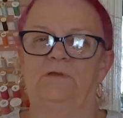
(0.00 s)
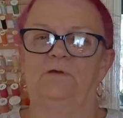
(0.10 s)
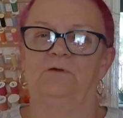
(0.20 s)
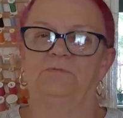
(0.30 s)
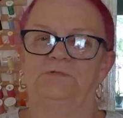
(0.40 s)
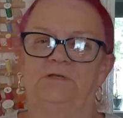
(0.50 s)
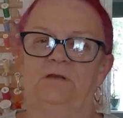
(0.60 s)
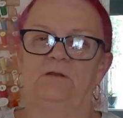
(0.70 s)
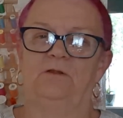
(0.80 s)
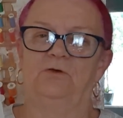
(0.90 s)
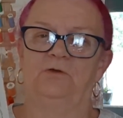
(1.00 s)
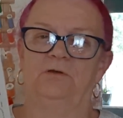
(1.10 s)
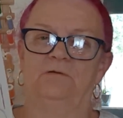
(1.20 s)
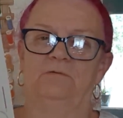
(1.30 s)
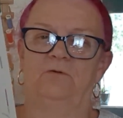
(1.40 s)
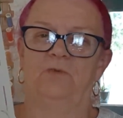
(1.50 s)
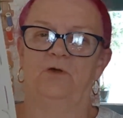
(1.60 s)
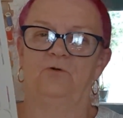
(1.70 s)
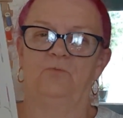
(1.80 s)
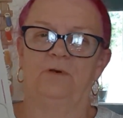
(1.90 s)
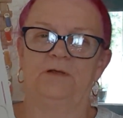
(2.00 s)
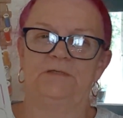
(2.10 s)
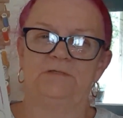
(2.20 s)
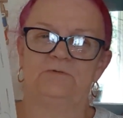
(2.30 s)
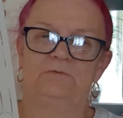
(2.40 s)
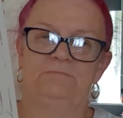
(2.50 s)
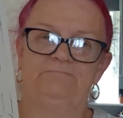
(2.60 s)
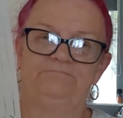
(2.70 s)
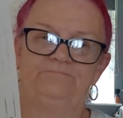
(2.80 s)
So I'm still a learner. Got my L plates on.